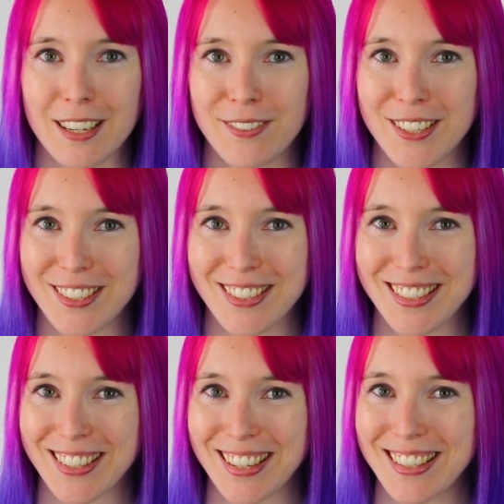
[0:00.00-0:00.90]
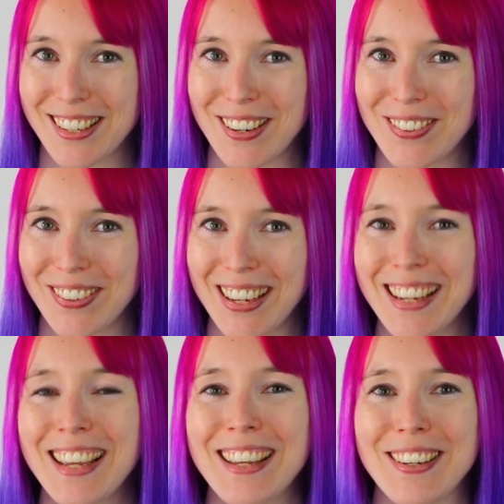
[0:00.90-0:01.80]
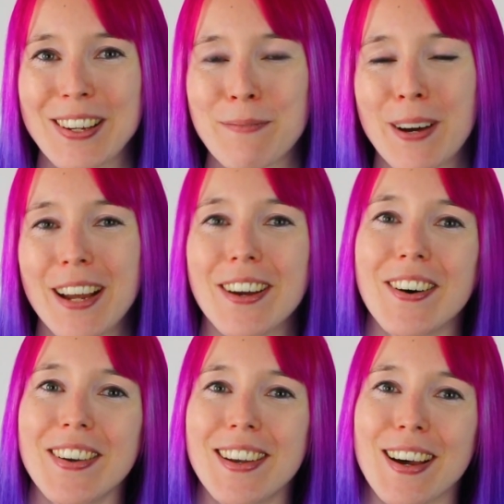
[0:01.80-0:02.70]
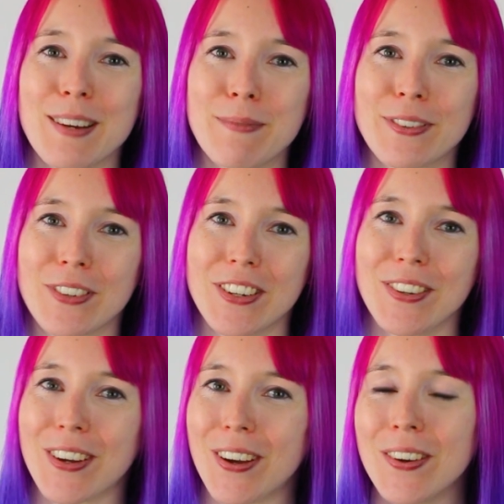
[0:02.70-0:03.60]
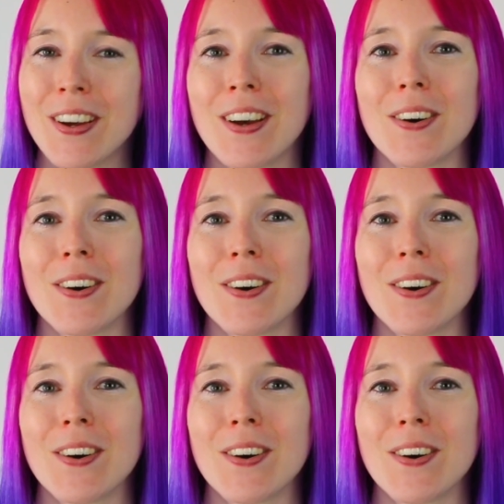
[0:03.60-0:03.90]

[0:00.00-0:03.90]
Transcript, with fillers: If you do decide to go for it, you can buy it online before you go,